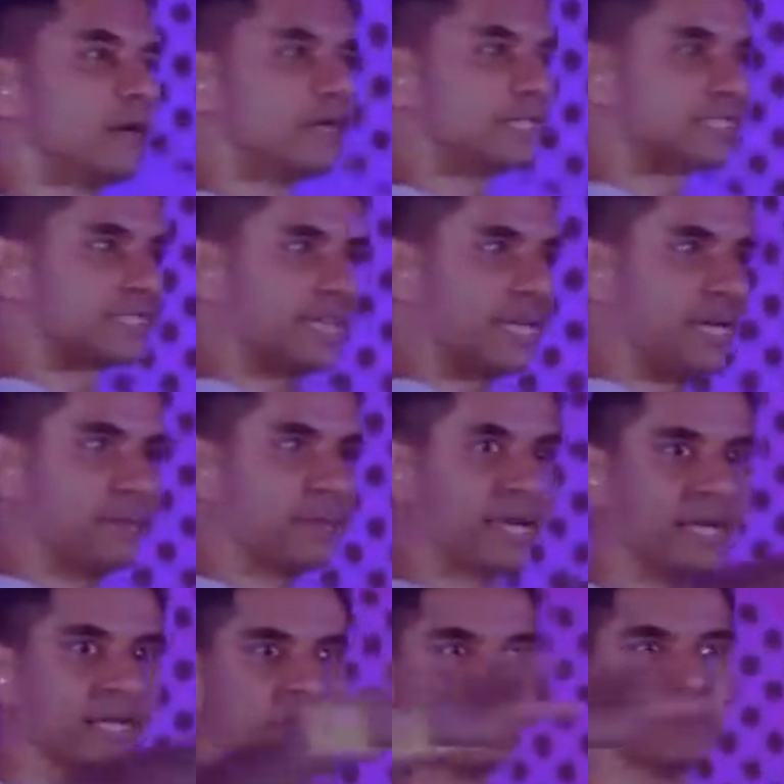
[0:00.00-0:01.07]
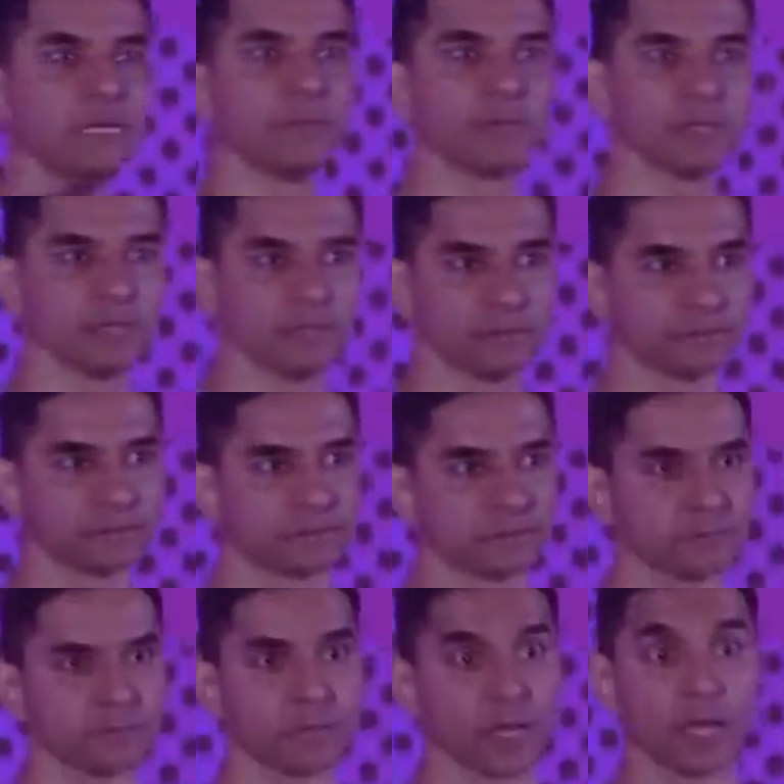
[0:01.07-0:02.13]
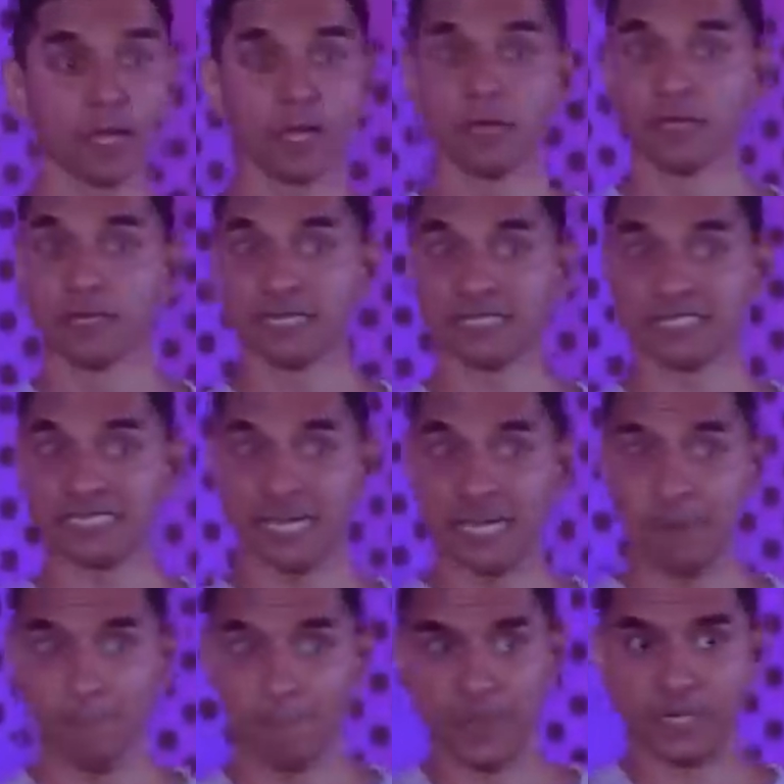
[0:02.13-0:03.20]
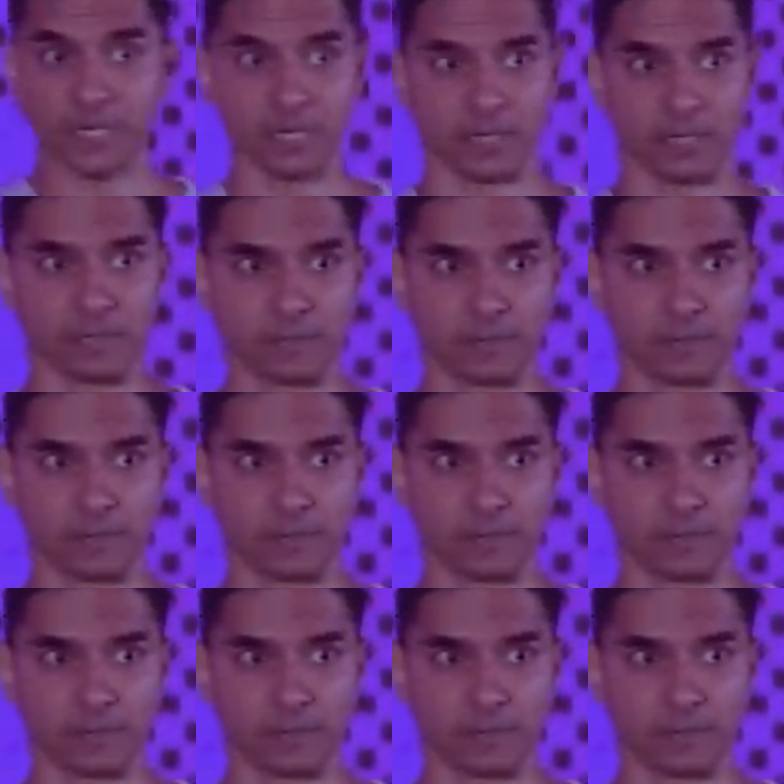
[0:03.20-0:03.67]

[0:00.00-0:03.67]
The same kind of people, the same bird,